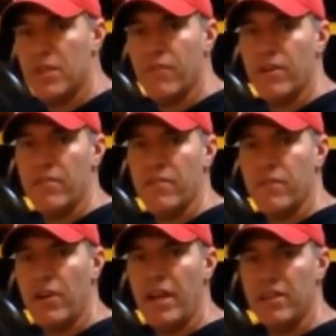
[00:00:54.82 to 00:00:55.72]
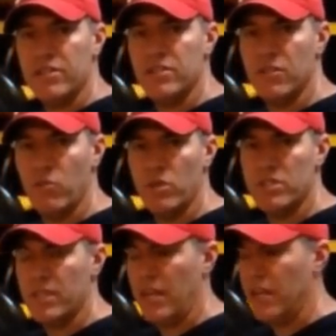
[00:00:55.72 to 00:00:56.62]
different variations of
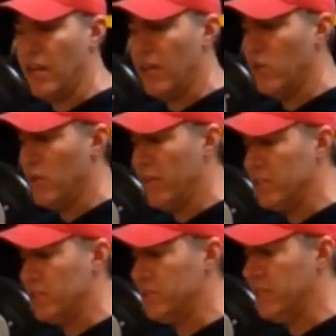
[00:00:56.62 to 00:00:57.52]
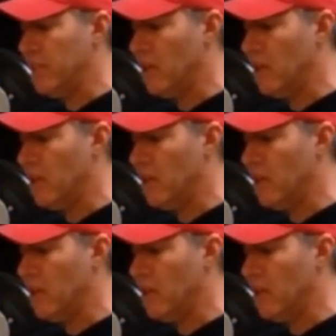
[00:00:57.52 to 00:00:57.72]
wood stain. I don't want to introduce